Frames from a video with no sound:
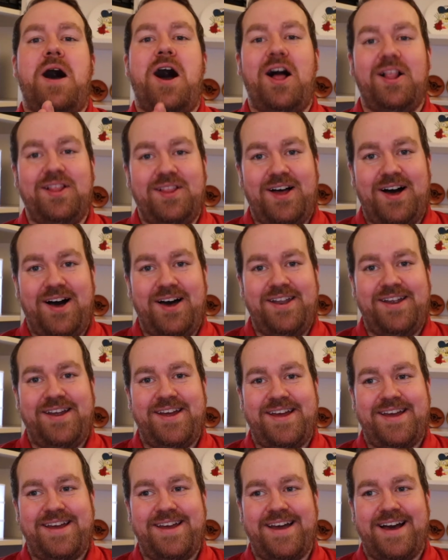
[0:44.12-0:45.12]
a lot.
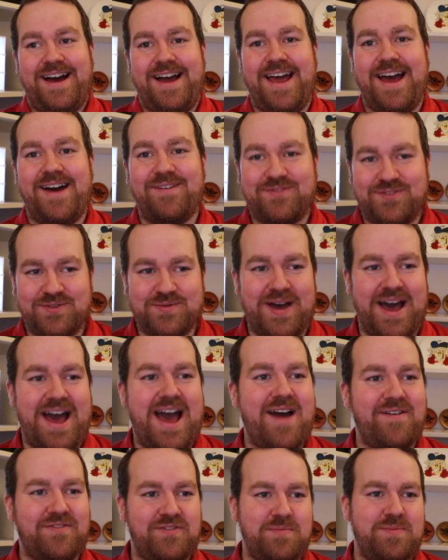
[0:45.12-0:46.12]
I have
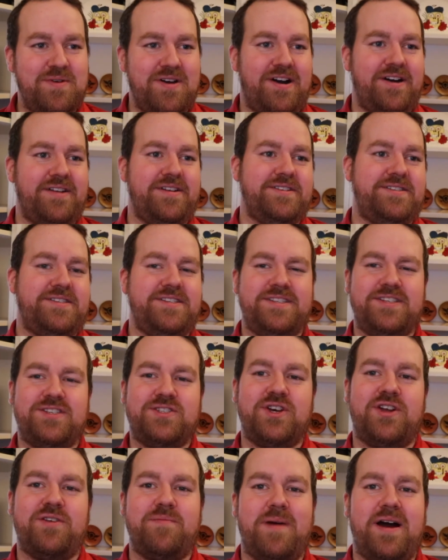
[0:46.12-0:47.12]
to be honest, this is
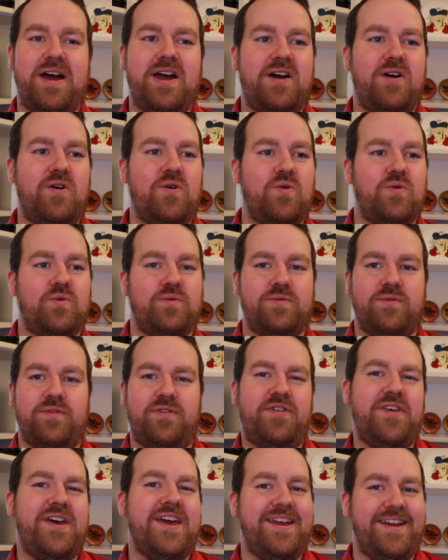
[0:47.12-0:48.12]
sort of my own
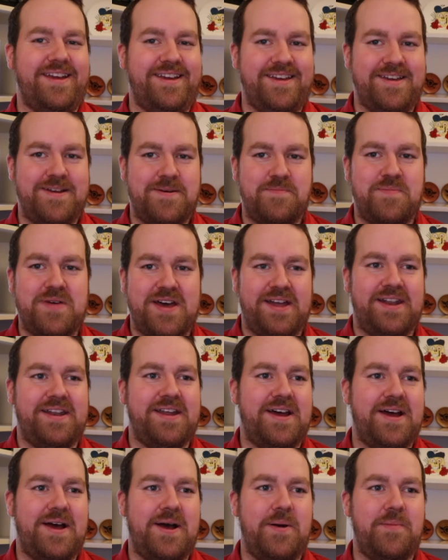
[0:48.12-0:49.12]
thing, and
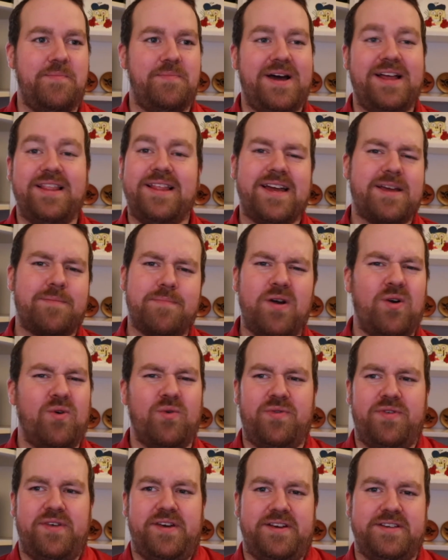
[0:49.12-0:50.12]
I like my
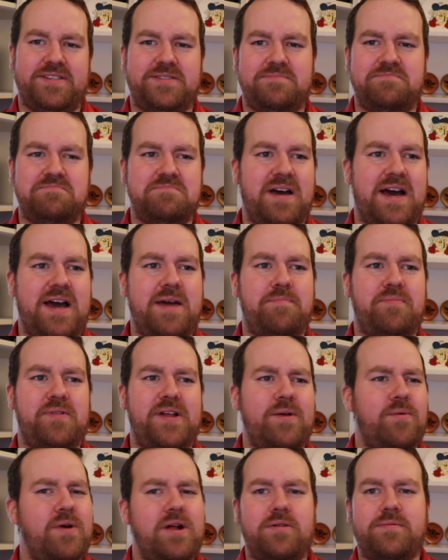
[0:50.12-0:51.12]
own things. I
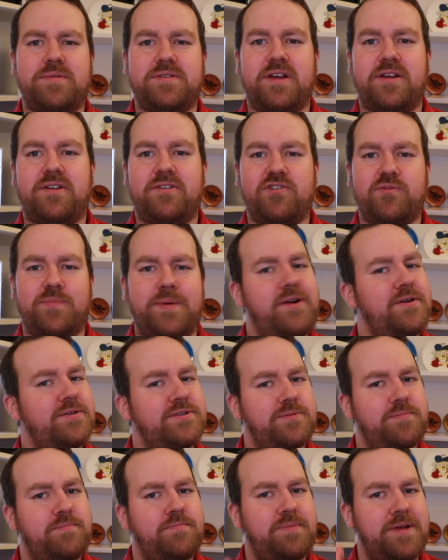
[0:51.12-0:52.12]
play well with others, but I
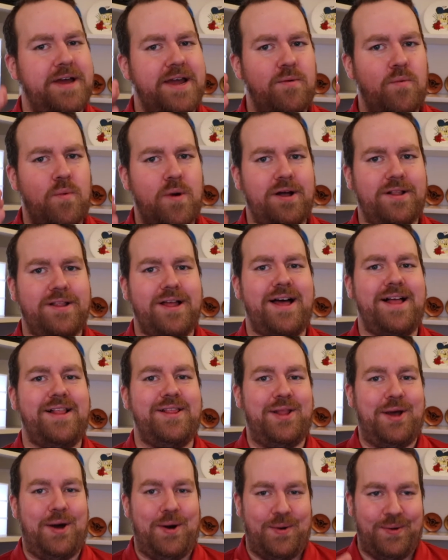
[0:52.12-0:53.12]
also play well
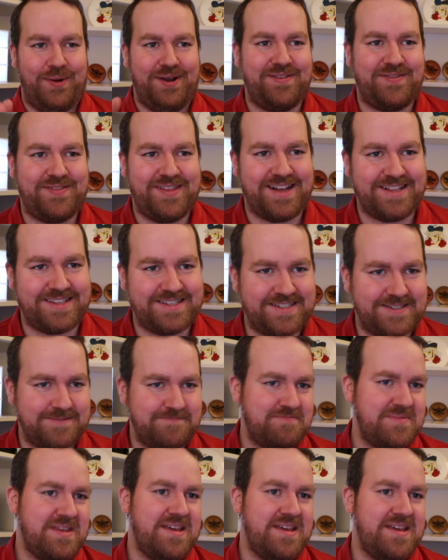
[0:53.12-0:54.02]
alone, if that's